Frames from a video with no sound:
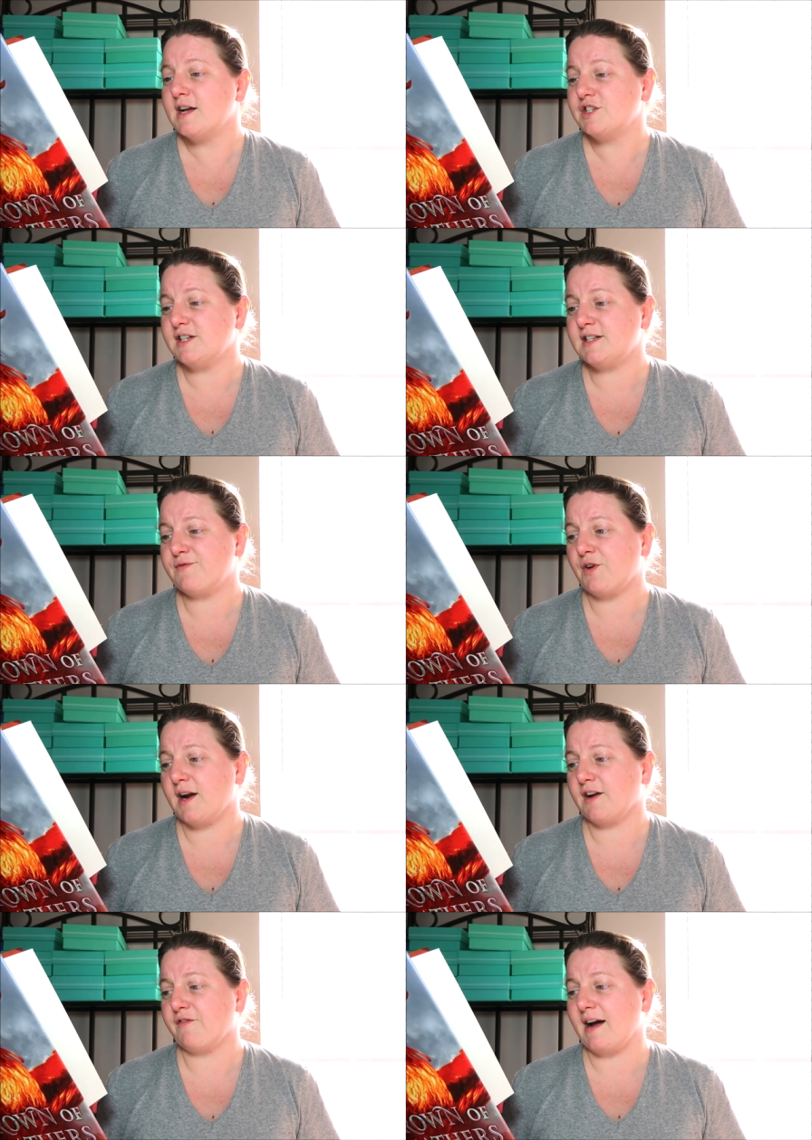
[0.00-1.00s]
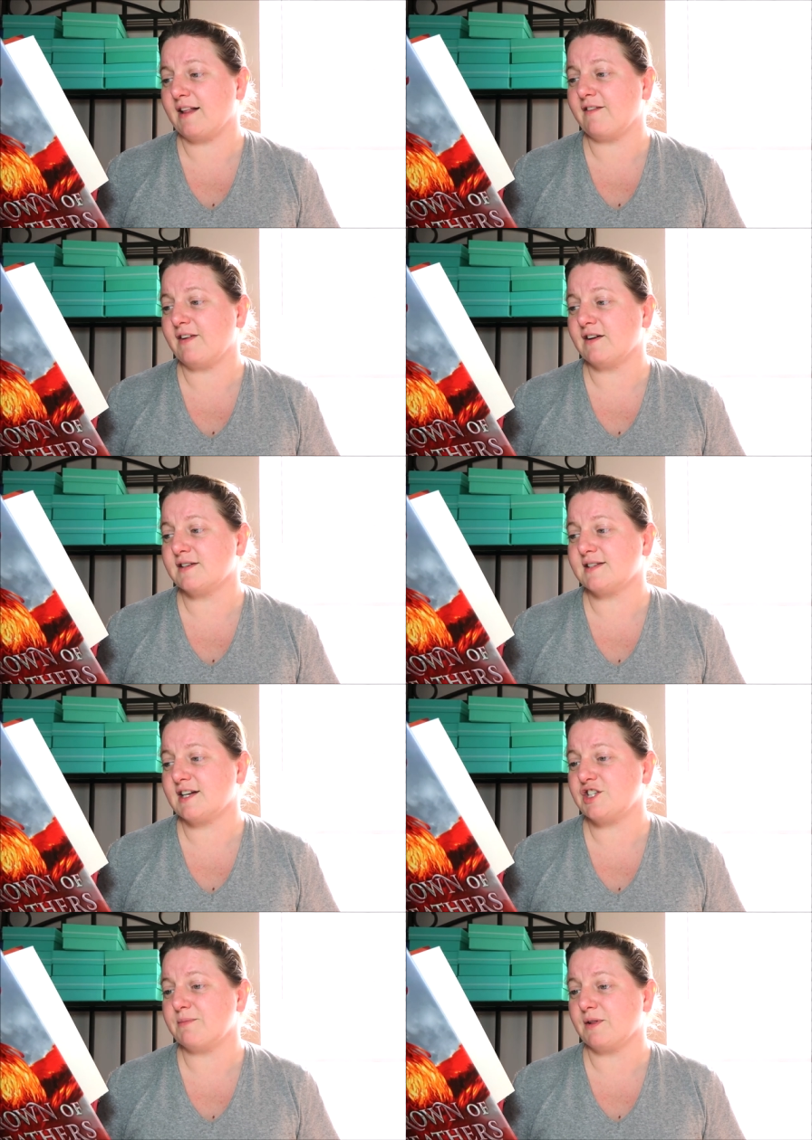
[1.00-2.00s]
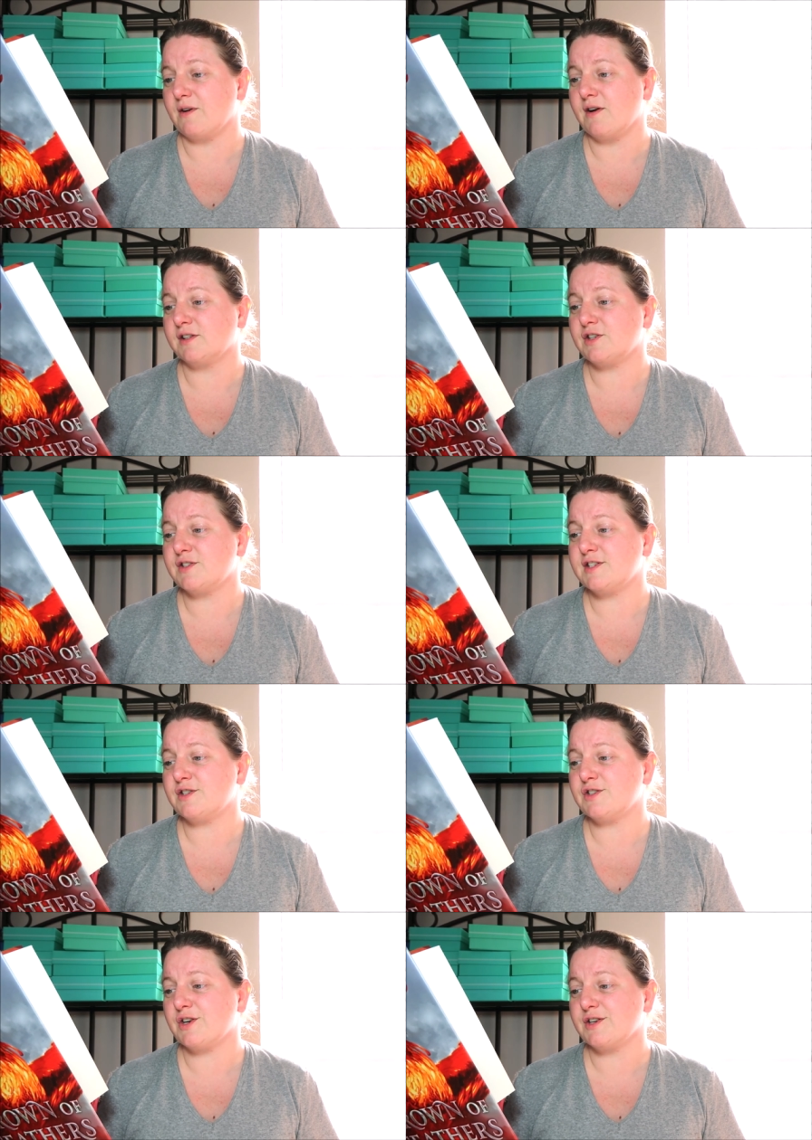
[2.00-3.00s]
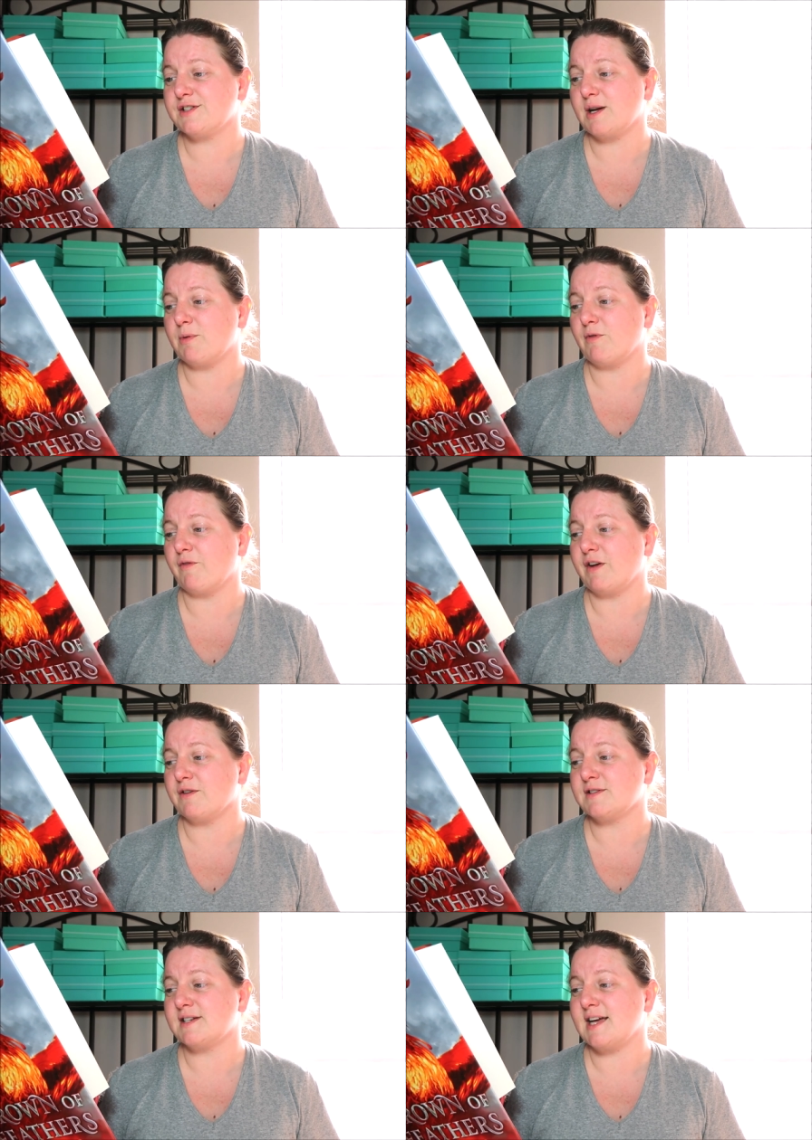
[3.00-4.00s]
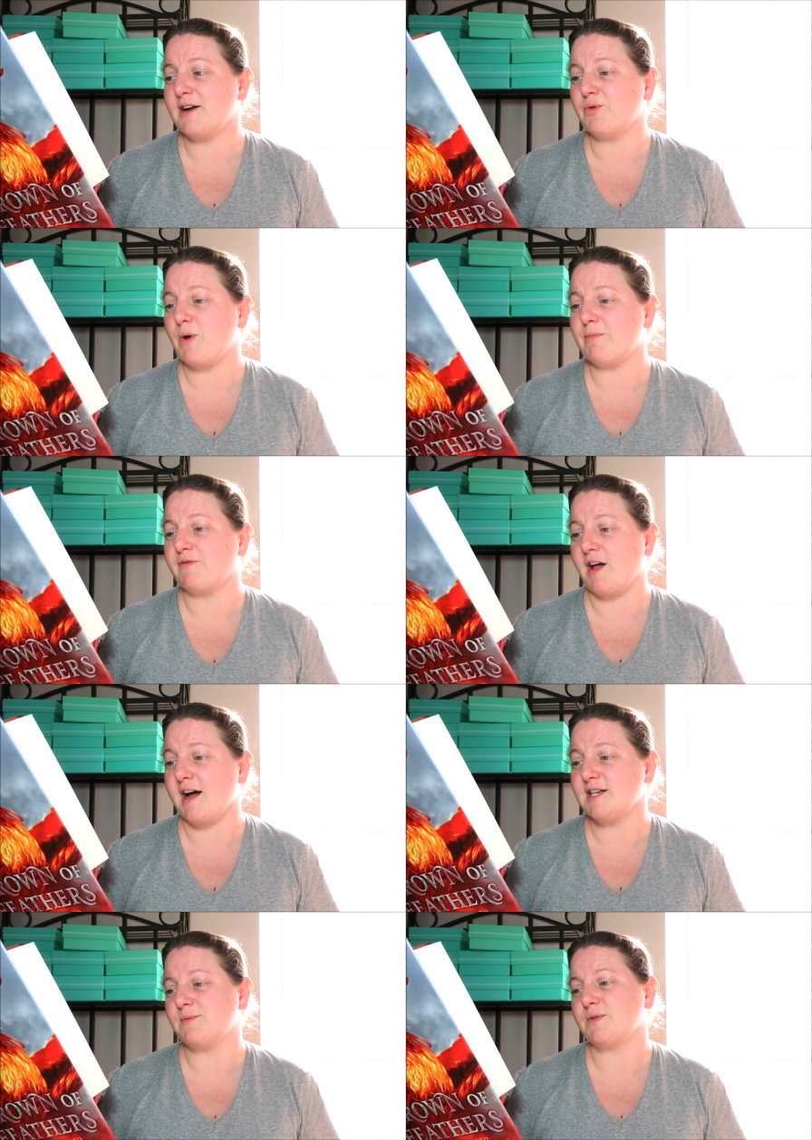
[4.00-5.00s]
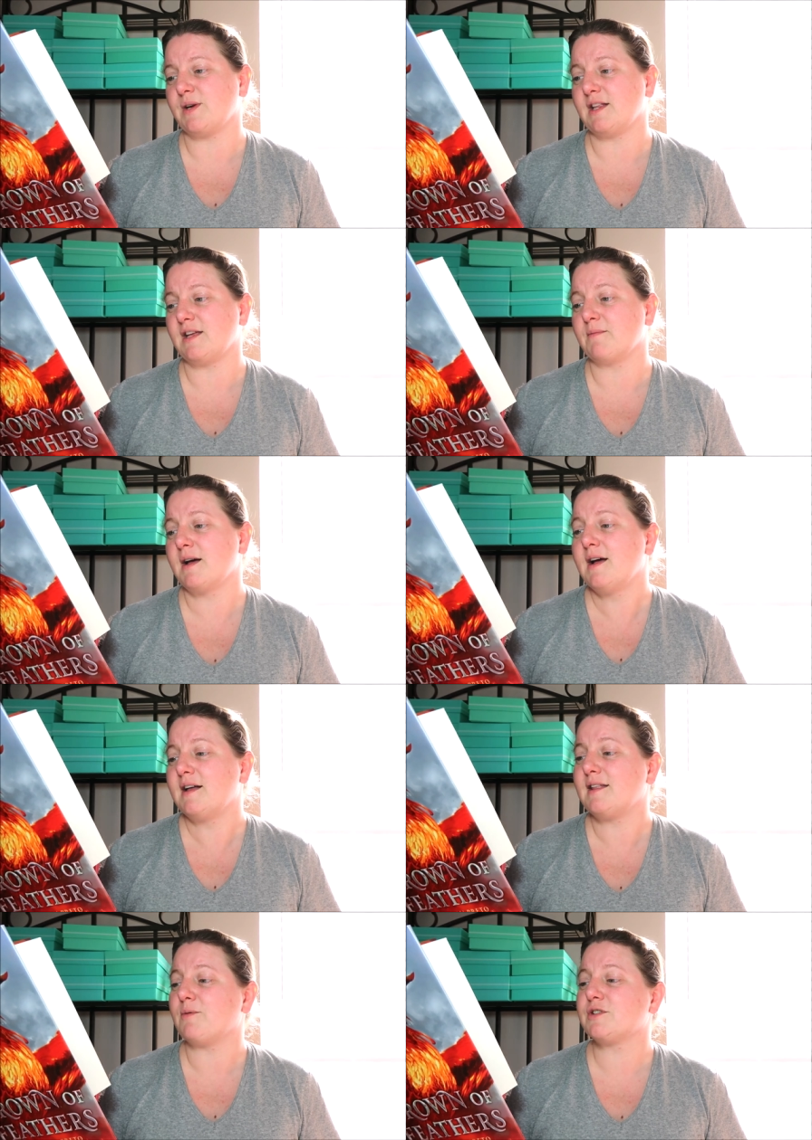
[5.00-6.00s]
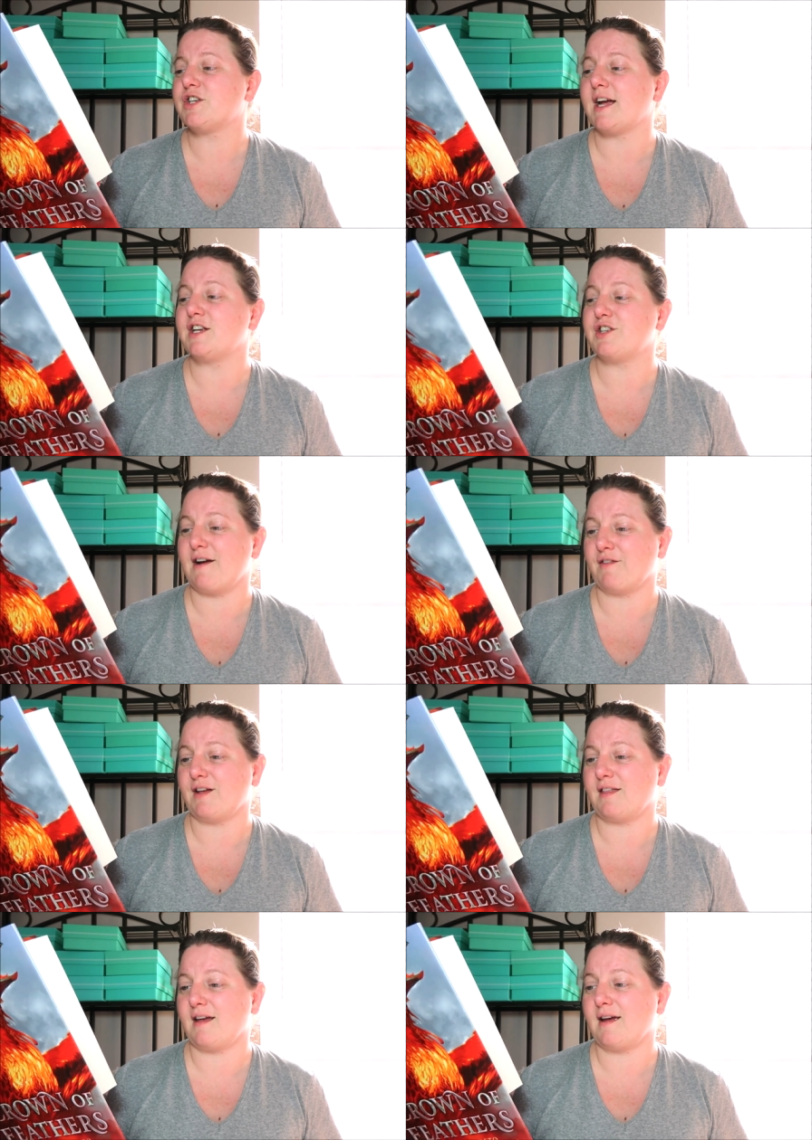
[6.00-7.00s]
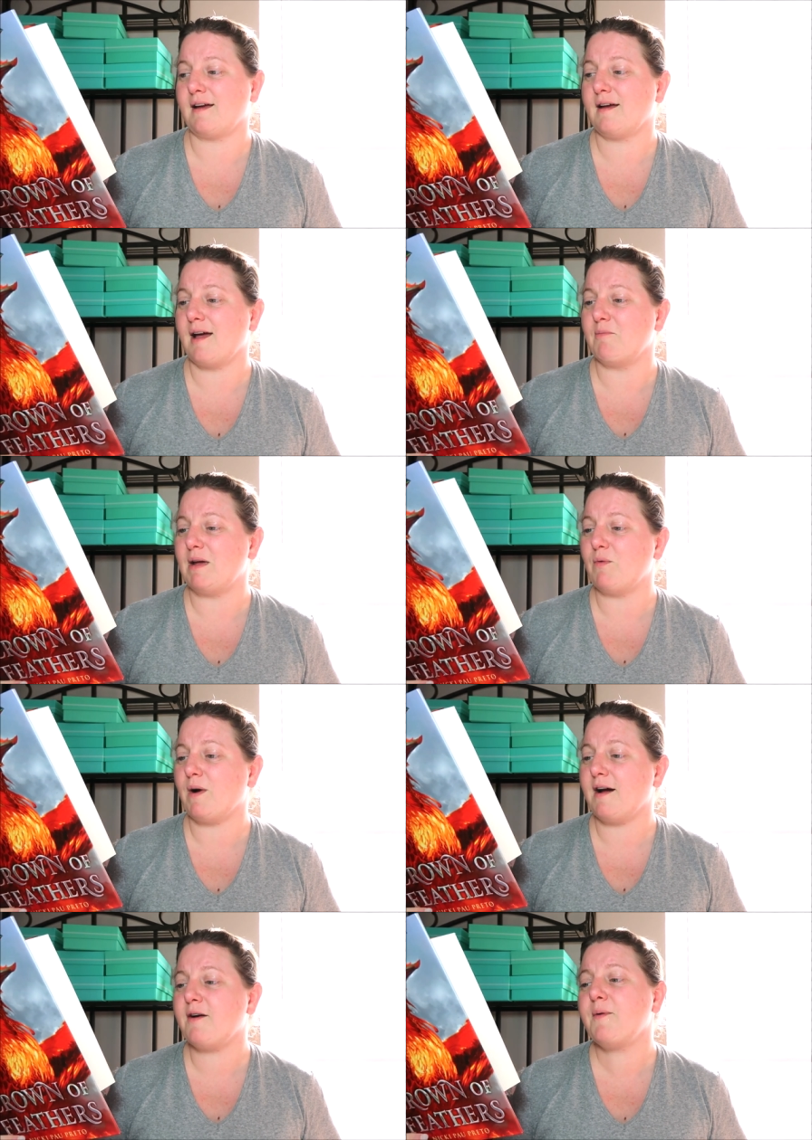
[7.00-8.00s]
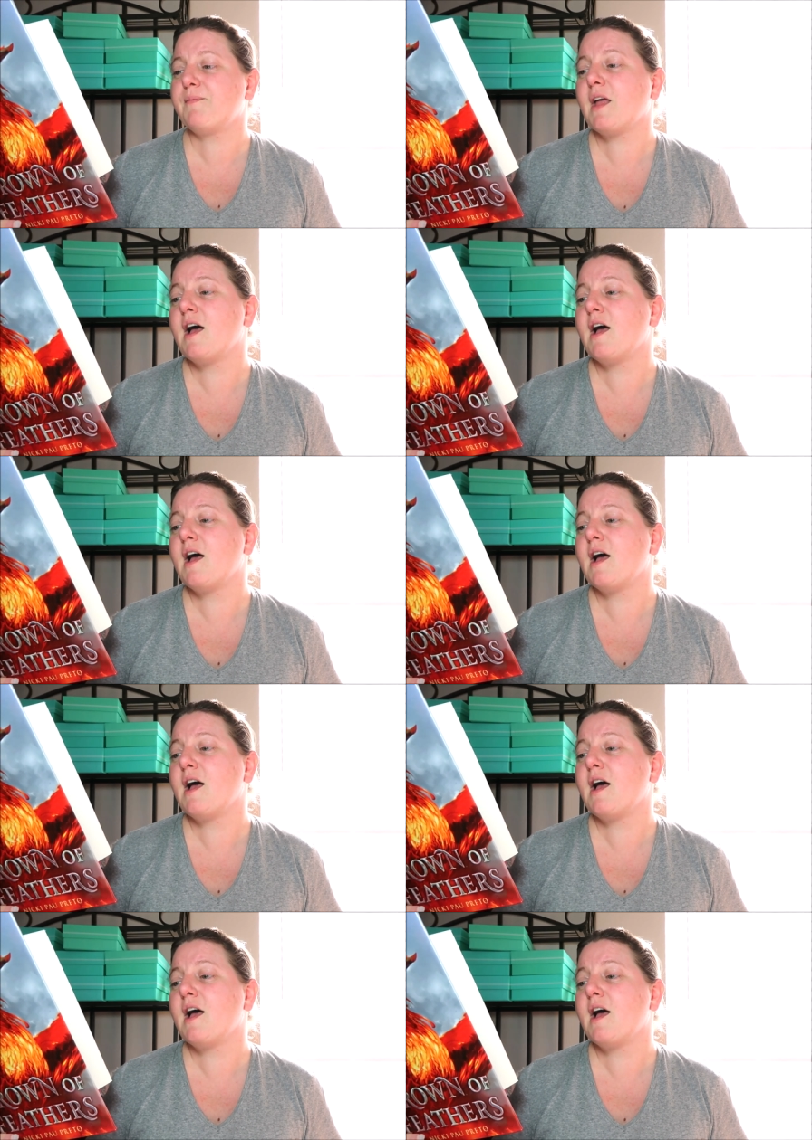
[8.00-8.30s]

Just as Veronica finally feels like she belongs, her sister turns up and reveals a tangled web of lies between them that will change everything. And meanwhile,